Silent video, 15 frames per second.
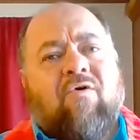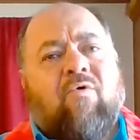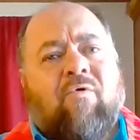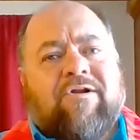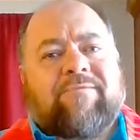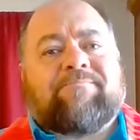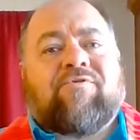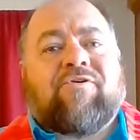
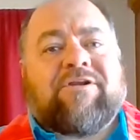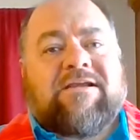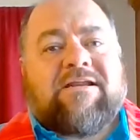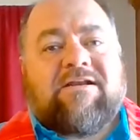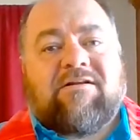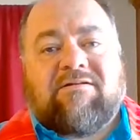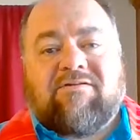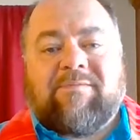Or to put it
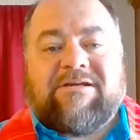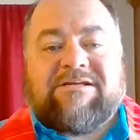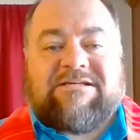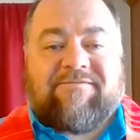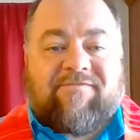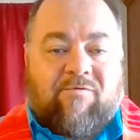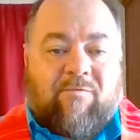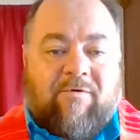in a little bit
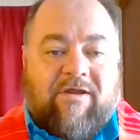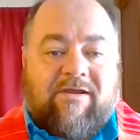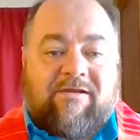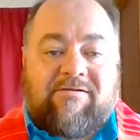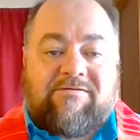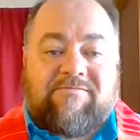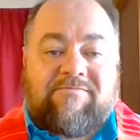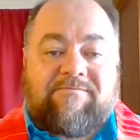different way,